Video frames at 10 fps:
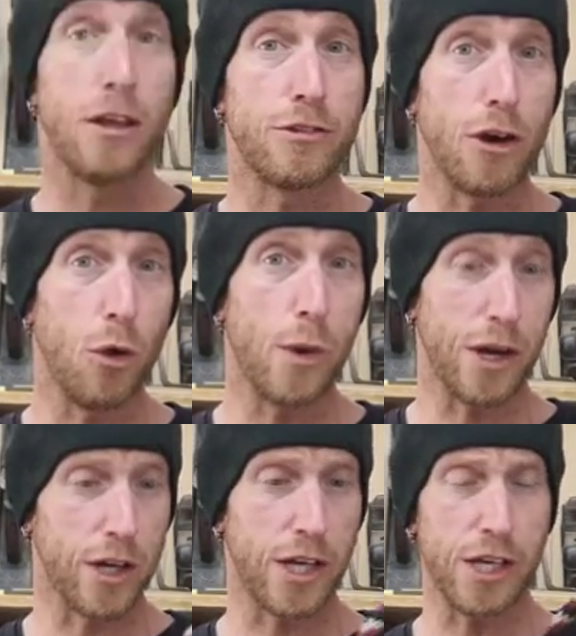So we
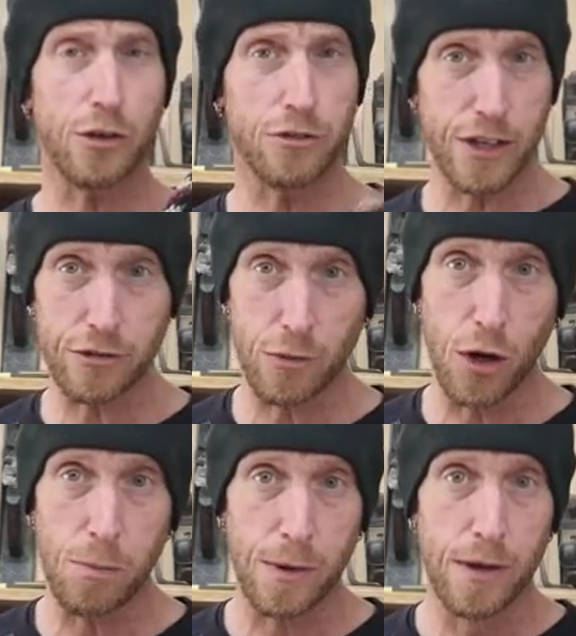are going to use this
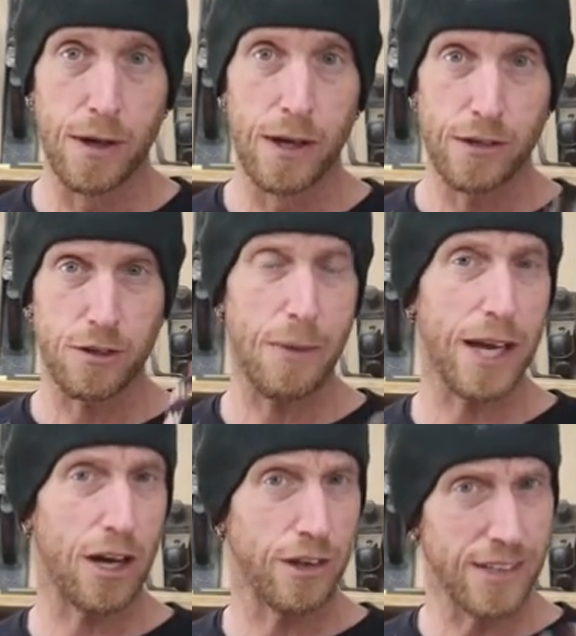rope to
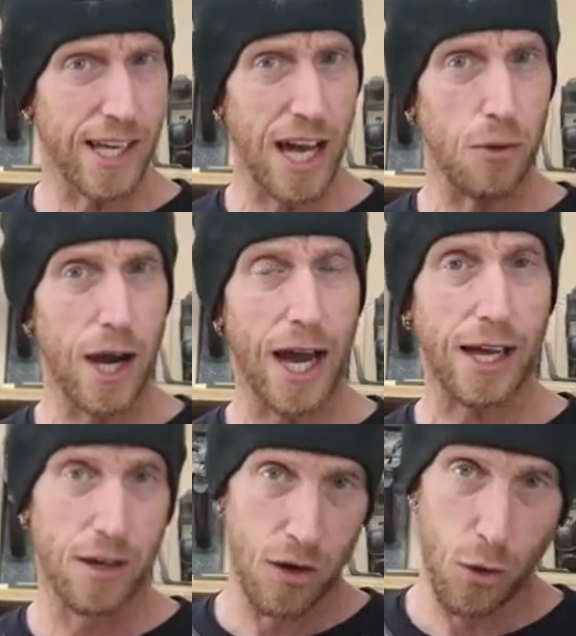make our D I
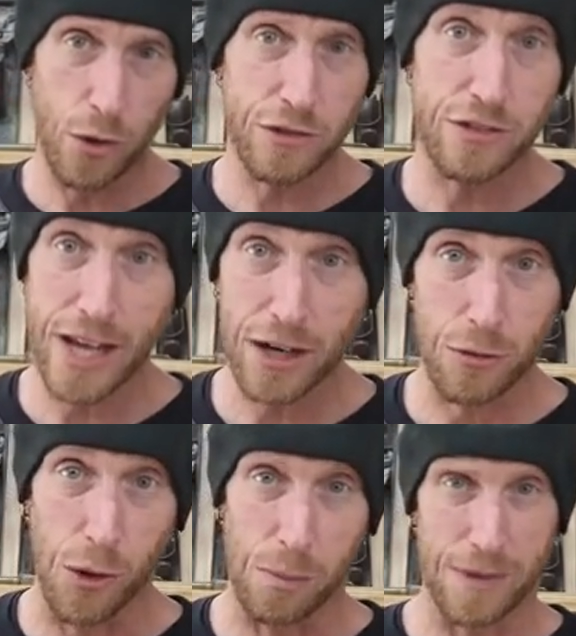Y horse neck
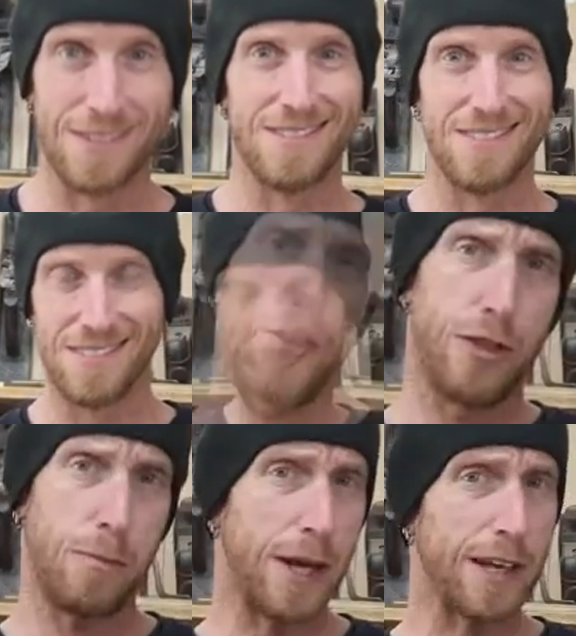rope.
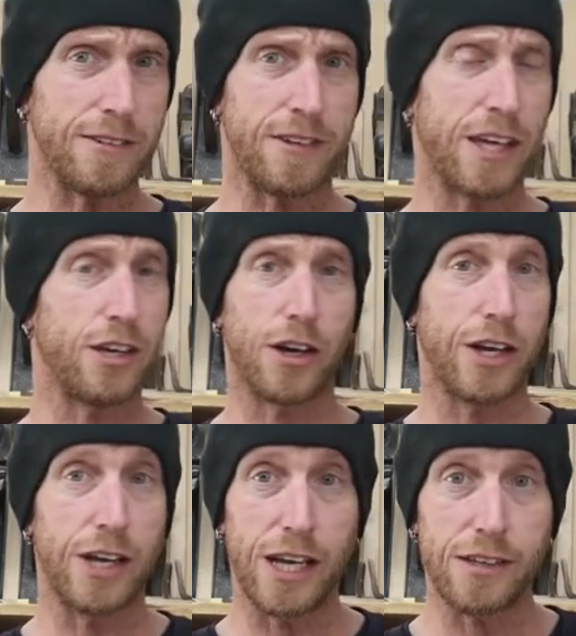The biggest thing you're going
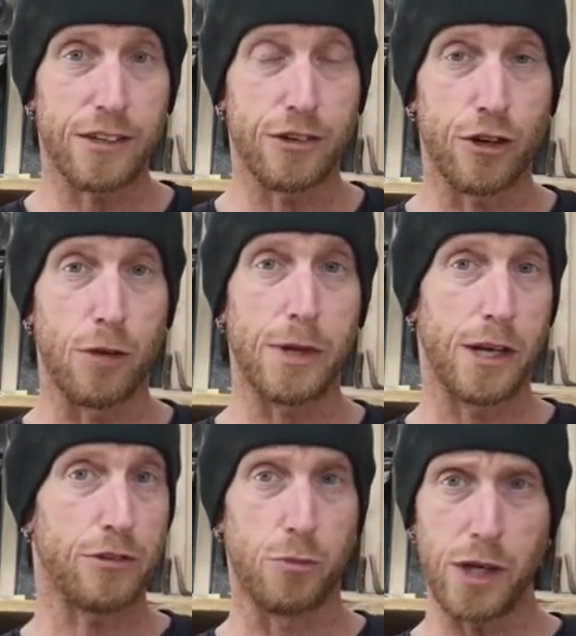to need to determine
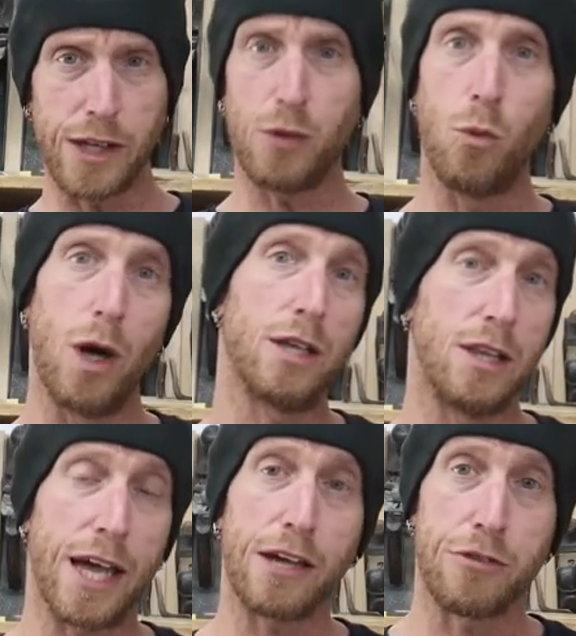is really what
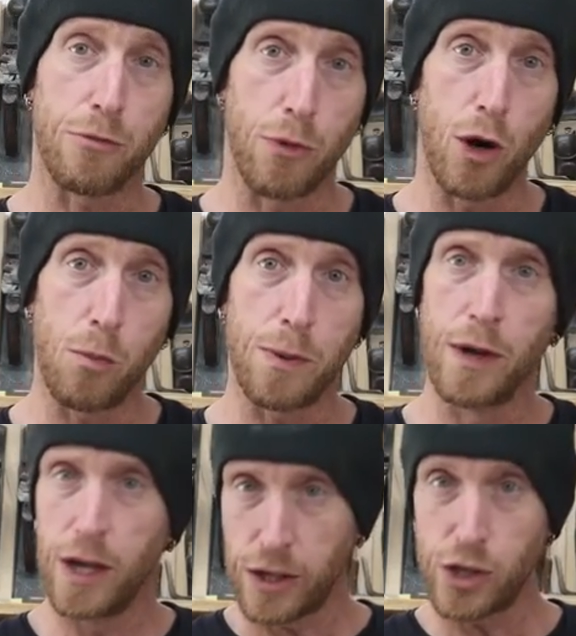length rope
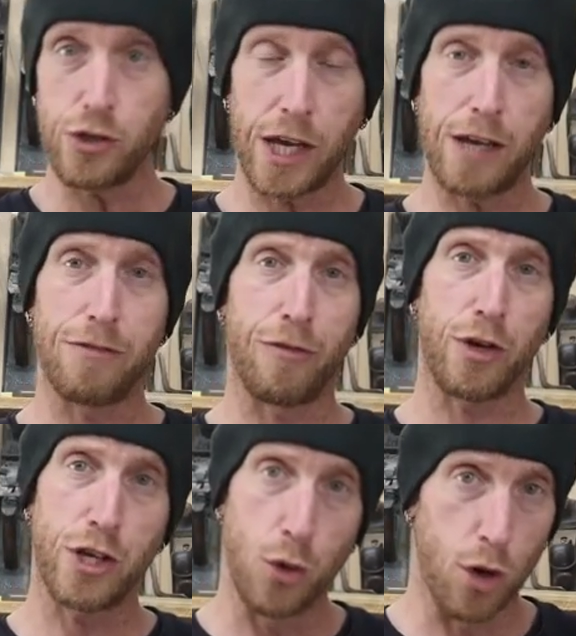you need for
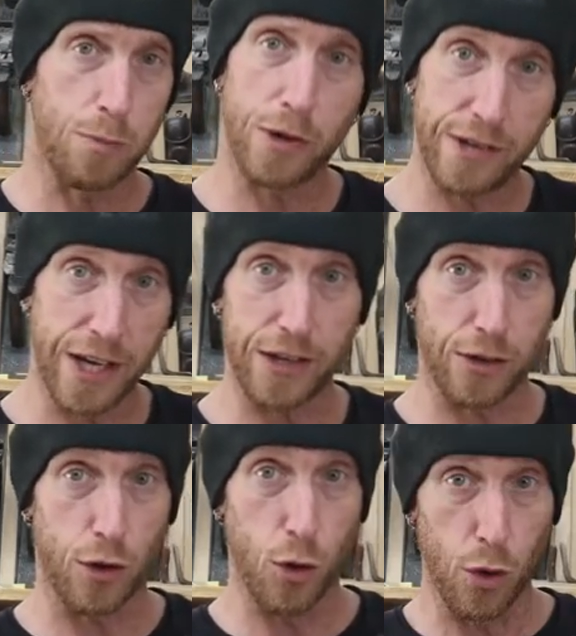your
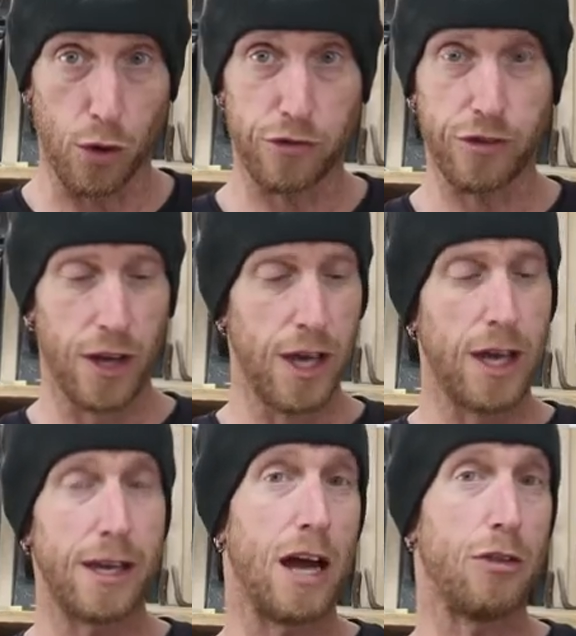particular horse.
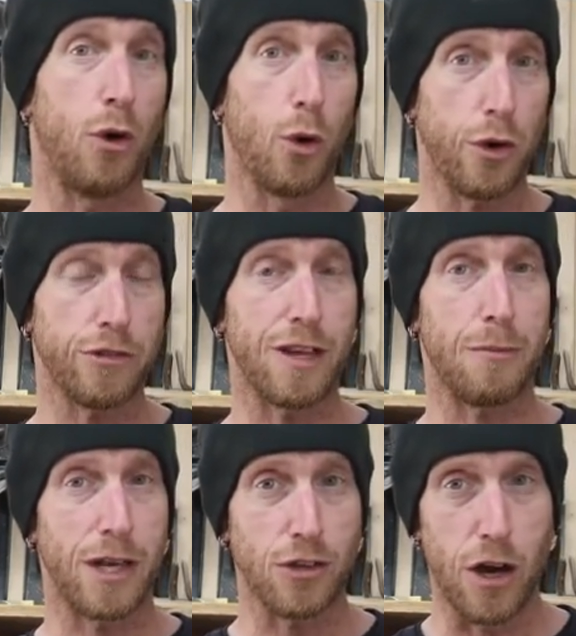Now the horse that
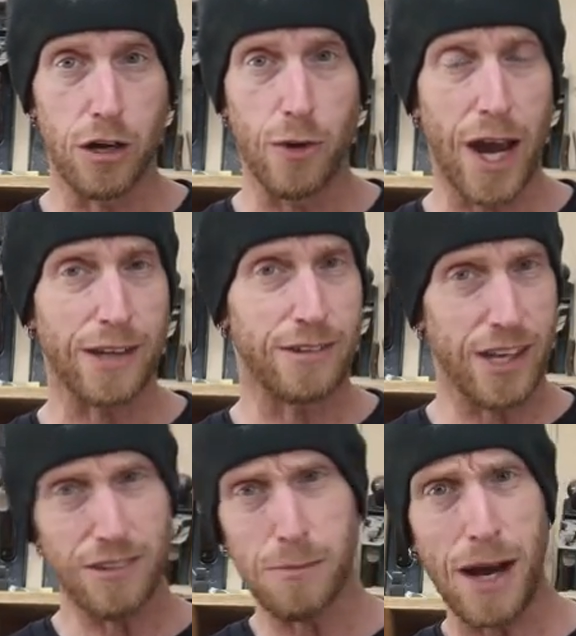my daughter rides,
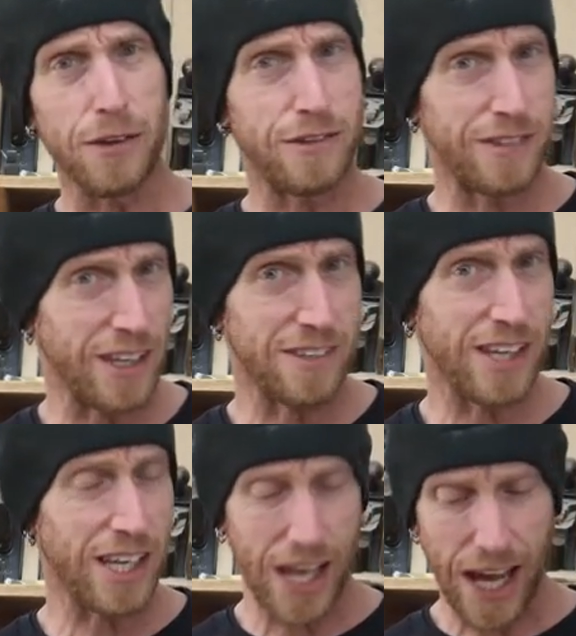he's about
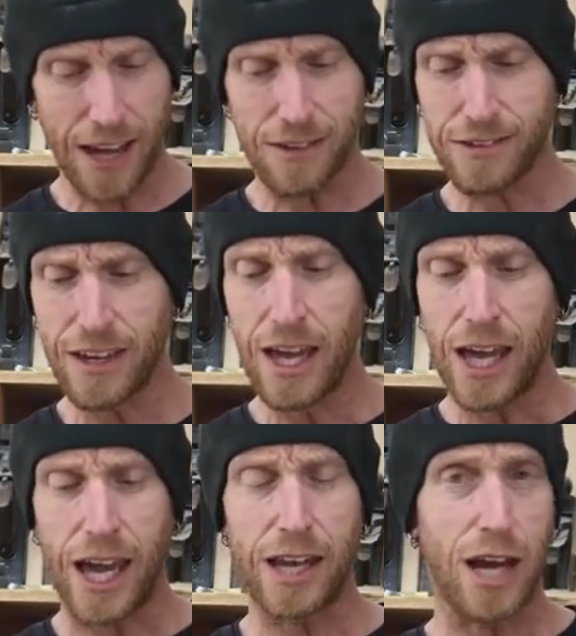sixteen hands,
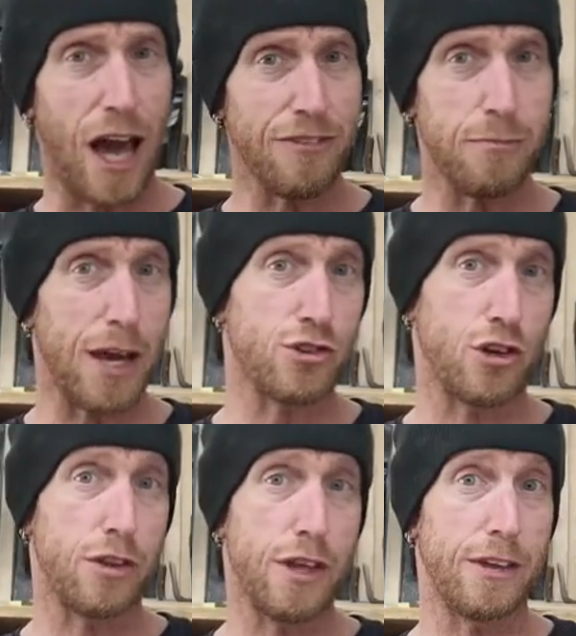and I've
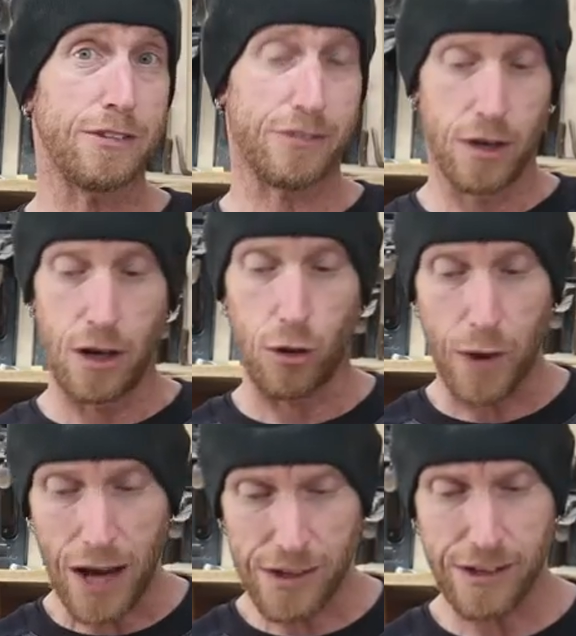measured this
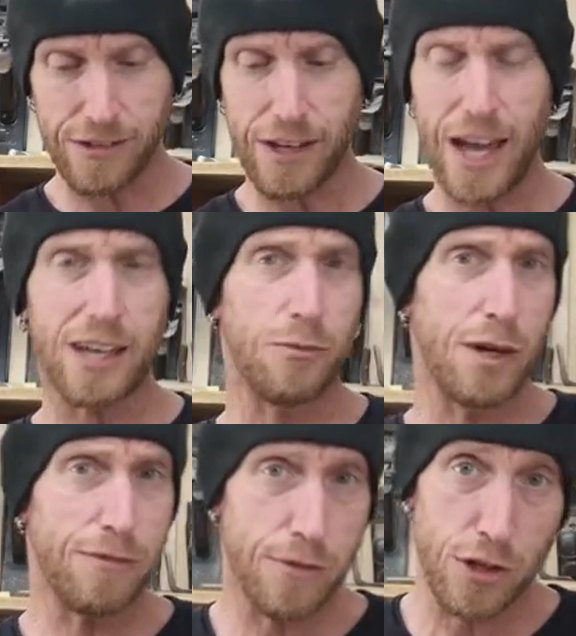around his neck, and
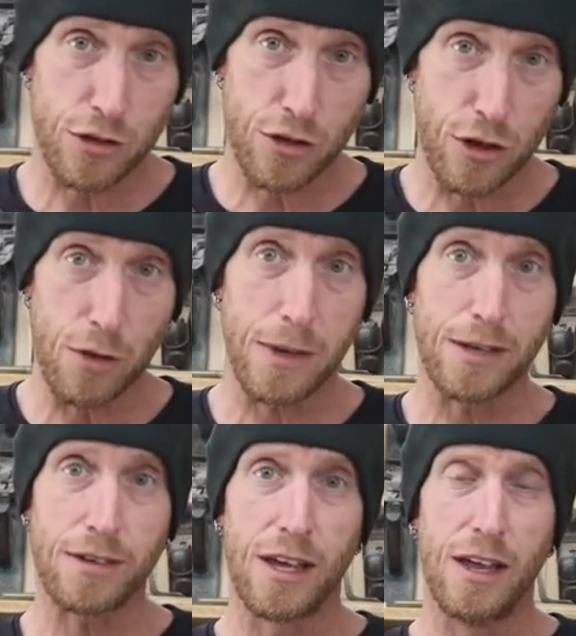we've
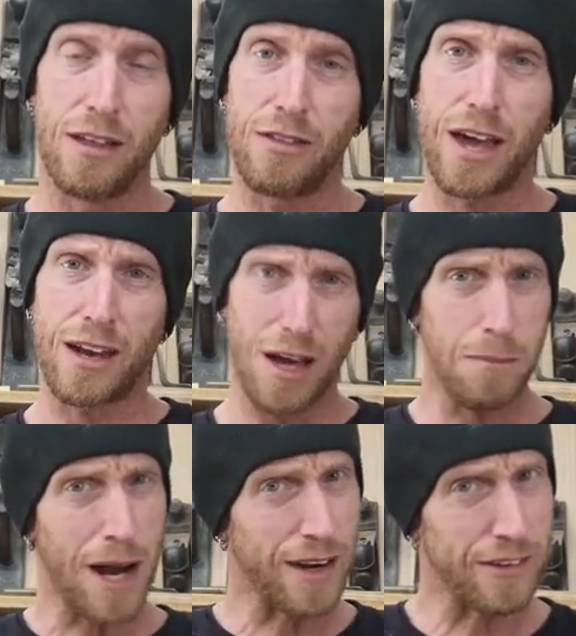determined that
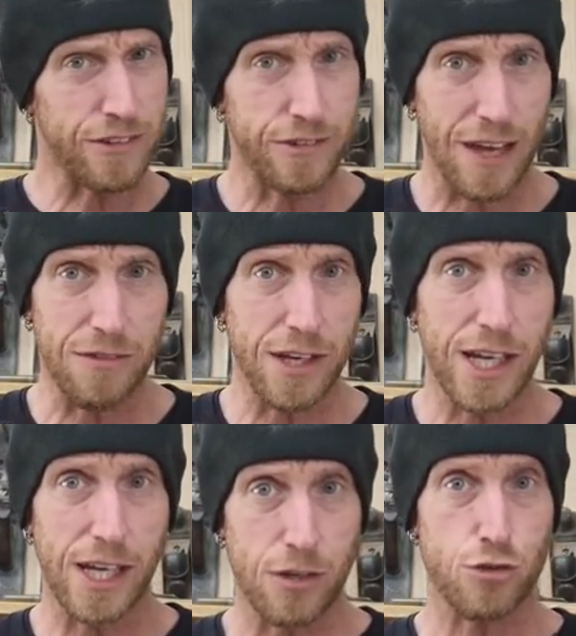about a
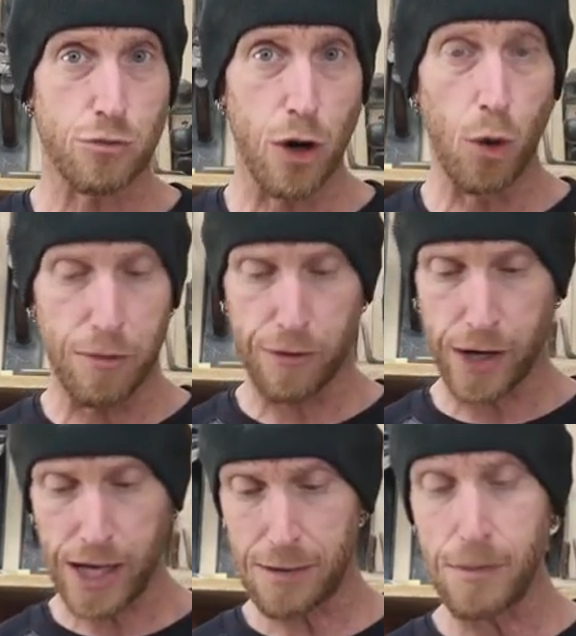seventy inch rope for
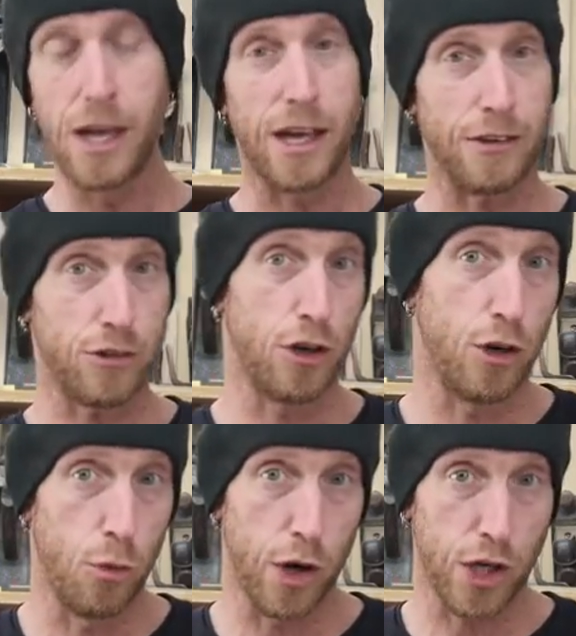him is
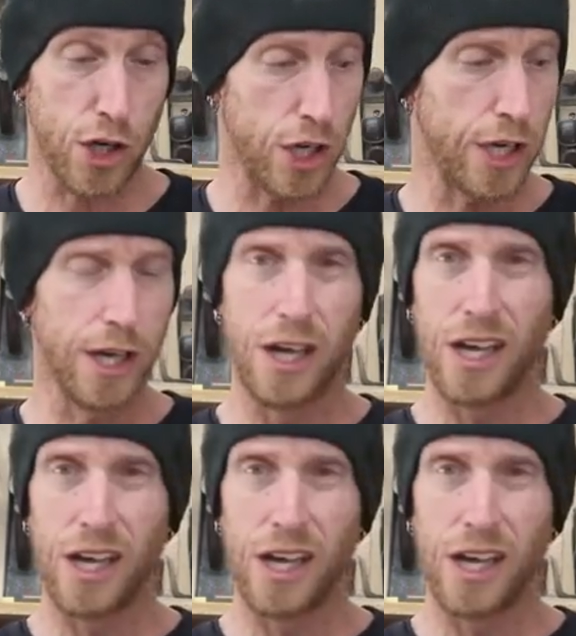gonna work good.